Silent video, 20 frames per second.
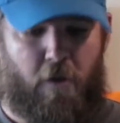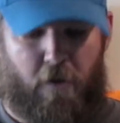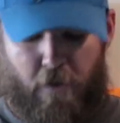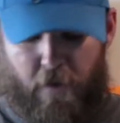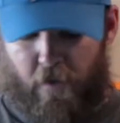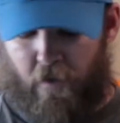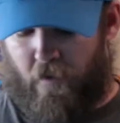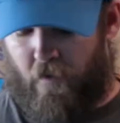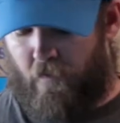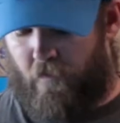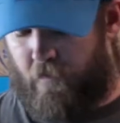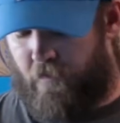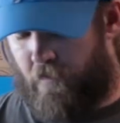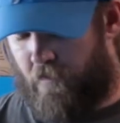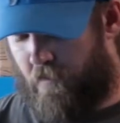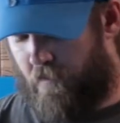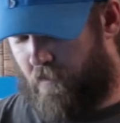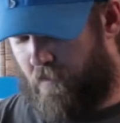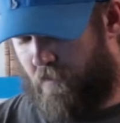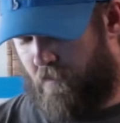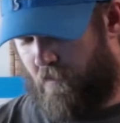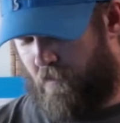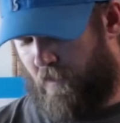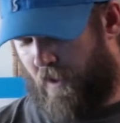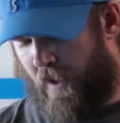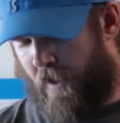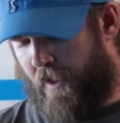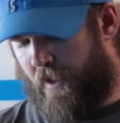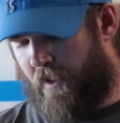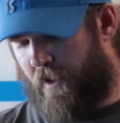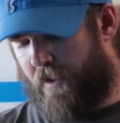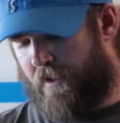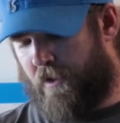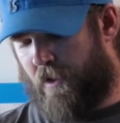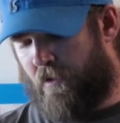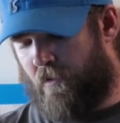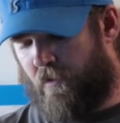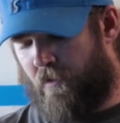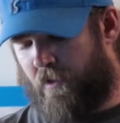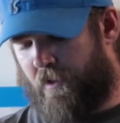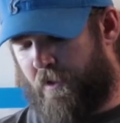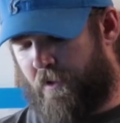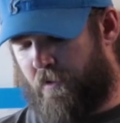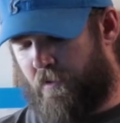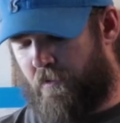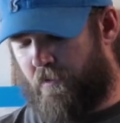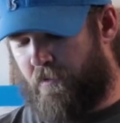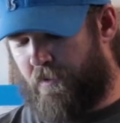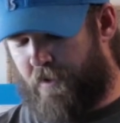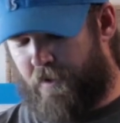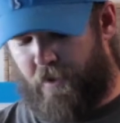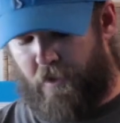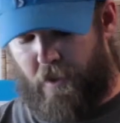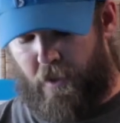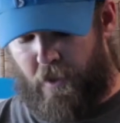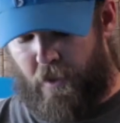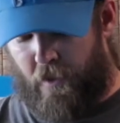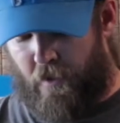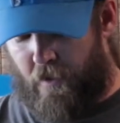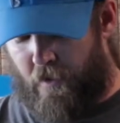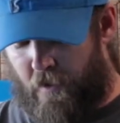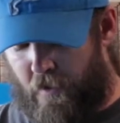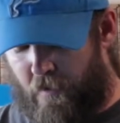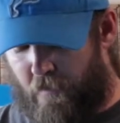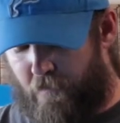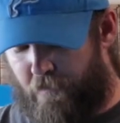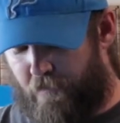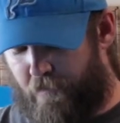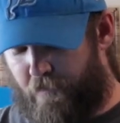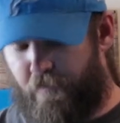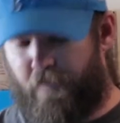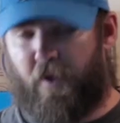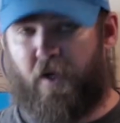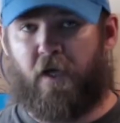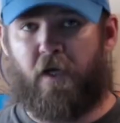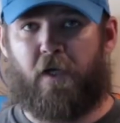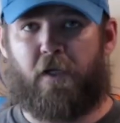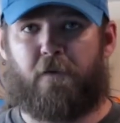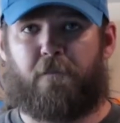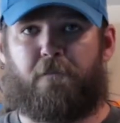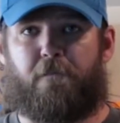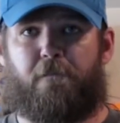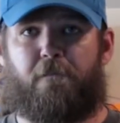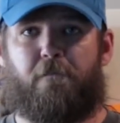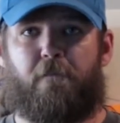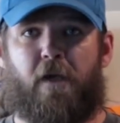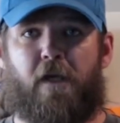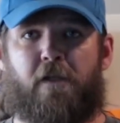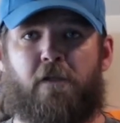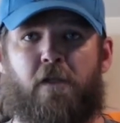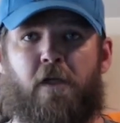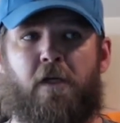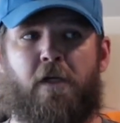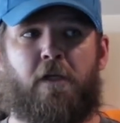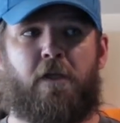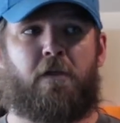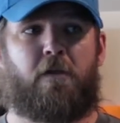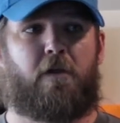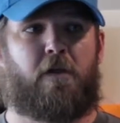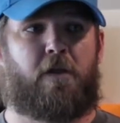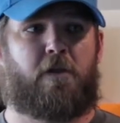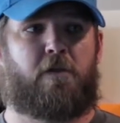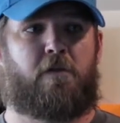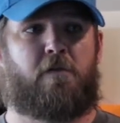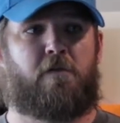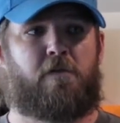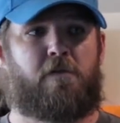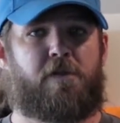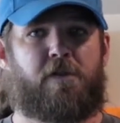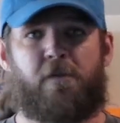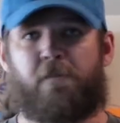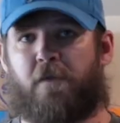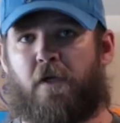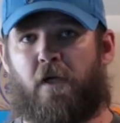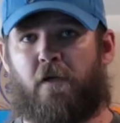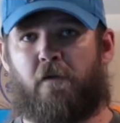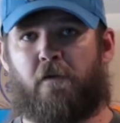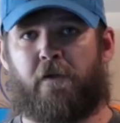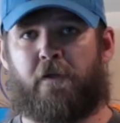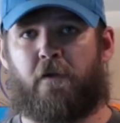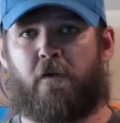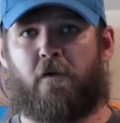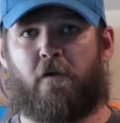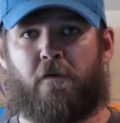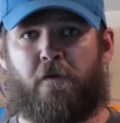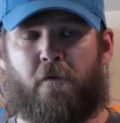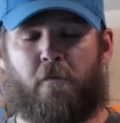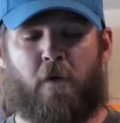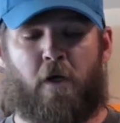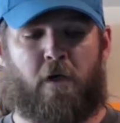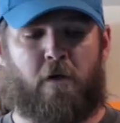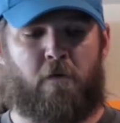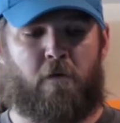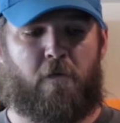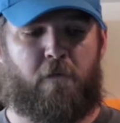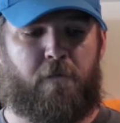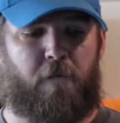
Now, mine, I generally use a braid main line and use some kind of leader, either mono or